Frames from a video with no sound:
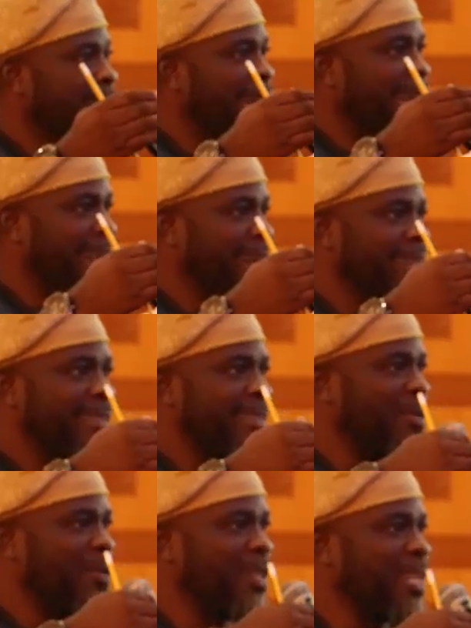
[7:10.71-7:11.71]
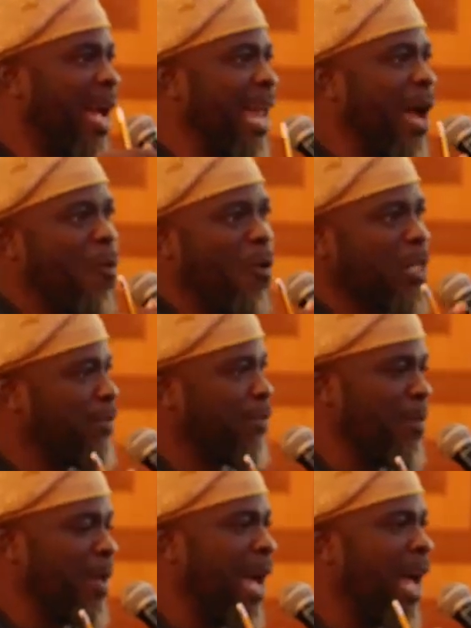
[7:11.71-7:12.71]
and what Allah wants for
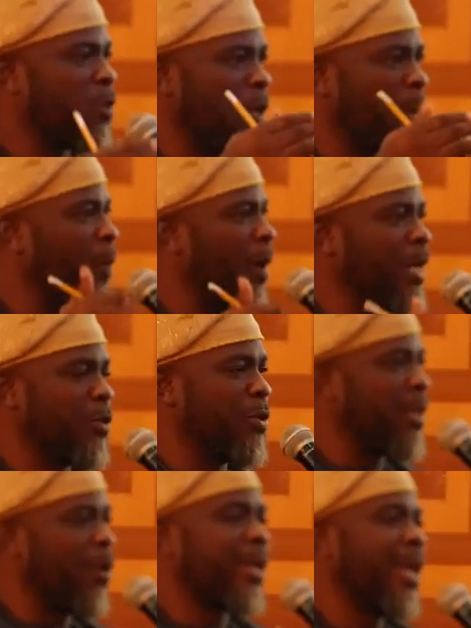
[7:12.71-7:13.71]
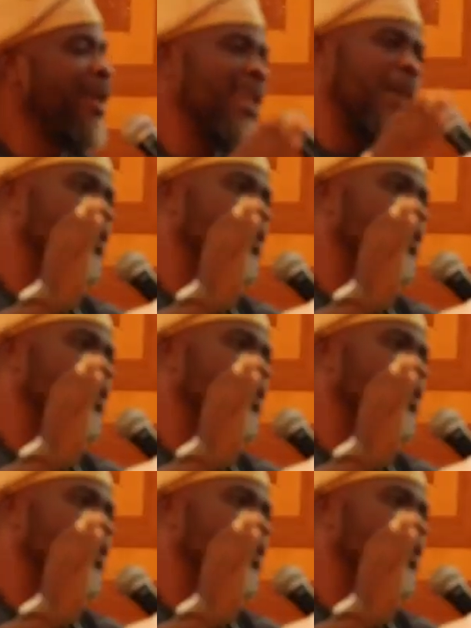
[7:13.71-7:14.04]
me, at what point do you say, okay, let me